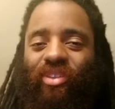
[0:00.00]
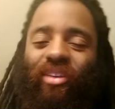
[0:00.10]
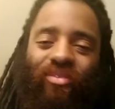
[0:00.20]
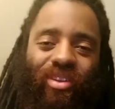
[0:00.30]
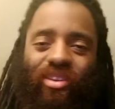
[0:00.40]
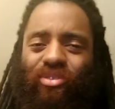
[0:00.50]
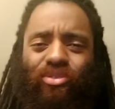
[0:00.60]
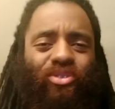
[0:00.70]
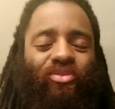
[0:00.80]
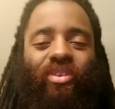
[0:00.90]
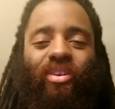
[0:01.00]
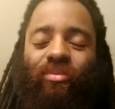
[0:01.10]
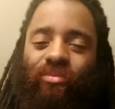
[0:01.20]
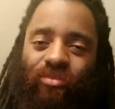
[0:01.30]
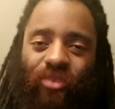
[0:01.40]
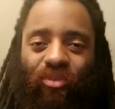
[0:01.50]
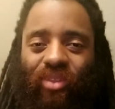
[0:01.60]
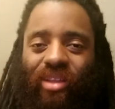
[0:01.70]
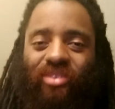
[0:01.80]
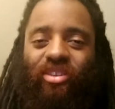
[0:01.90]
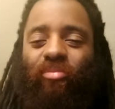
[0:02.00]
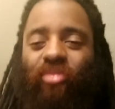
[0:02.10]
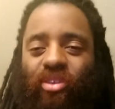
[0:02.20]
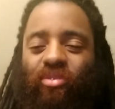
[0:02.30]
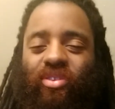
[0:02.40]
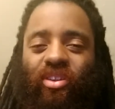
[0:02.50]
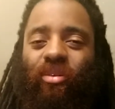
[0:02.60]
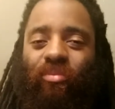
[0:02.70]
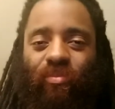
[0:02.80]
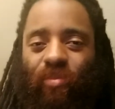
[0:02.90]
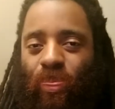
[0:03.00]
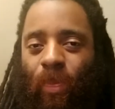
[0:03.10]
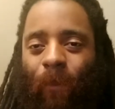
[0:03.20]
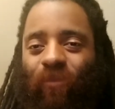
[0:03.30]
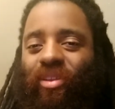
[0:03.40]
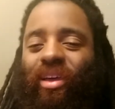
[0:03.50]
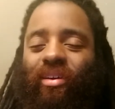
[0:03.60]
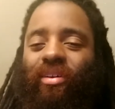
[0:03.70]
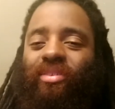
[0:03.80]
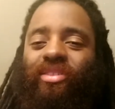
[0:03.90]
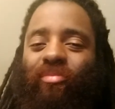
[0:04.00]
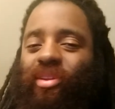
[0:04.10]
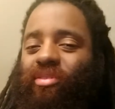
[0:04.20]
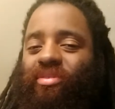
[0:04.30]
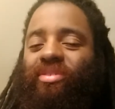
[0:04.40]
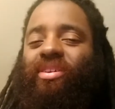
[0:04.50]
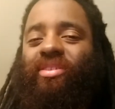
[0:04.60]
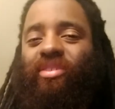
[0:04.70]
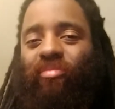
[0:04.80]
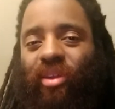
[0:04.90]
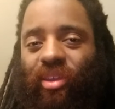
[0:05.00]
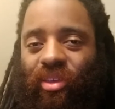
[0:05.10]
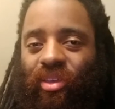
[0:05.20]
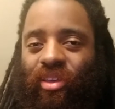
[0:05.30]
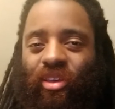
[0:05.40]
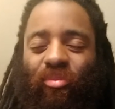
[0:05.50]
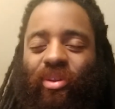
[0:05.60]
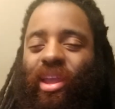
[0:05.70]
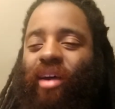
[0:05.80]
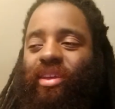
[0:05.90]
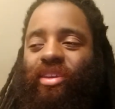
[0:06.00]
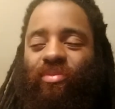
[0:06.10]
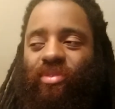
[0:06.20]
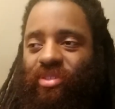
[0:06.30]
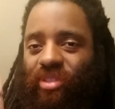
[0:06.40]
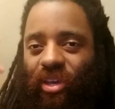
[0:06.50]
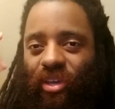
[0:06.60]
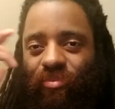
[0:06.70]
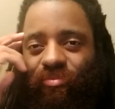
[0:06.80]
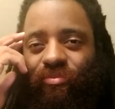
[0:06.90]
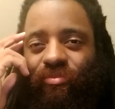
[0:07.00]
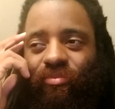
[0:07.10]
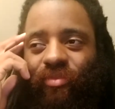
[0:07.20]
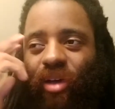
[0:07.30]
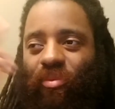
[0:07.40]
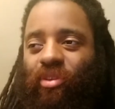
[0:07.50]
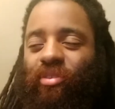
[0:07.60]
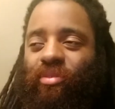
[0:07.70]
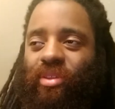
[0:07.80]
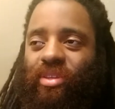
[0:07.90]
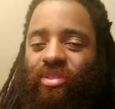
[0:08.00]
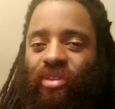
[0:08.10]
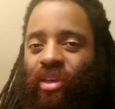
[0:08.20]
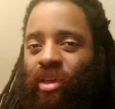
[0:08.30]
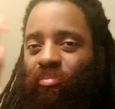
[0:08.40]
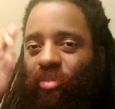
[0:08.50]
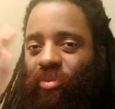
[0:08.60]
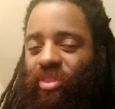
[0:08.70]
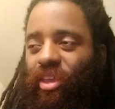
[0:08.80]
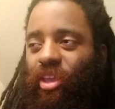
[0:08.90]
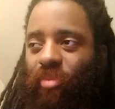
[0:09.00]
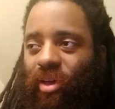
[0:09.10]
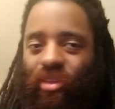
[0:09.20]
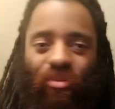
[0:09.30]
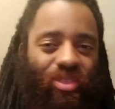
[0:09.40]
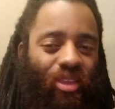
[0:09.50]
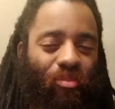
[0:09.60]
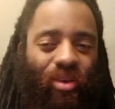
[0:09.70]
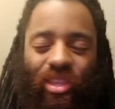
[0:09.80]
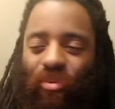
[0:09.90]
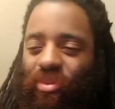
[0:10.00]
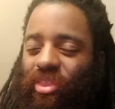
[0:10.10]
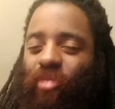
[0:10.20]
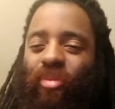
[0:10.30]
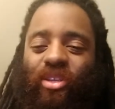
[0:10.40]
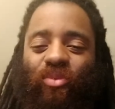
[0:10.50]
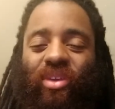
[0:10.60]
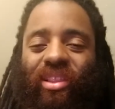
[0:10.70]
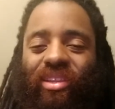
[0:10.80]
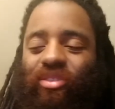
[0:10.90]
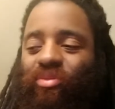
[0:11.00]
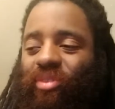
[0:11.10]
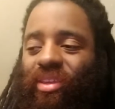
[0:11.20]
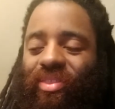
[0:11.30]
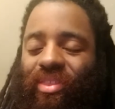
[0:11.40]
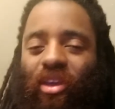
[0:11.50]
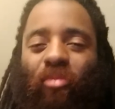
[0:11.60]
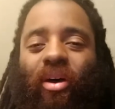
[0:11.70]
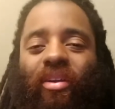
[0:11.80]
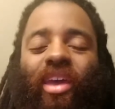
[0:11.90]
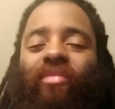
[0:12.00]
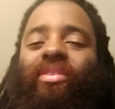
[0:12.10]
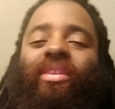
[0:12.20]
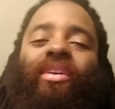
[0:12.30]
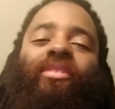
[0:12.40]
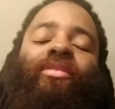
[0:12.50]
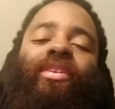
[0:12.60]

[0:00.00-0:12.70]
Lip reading: like running, you just run. You feel like jumping, you jump. You feel like hugging somebody, you just hug somebody. But nowadays, we're just like, I want to do this, but we think about it. We think about that. We think about it. So we literally think about everything.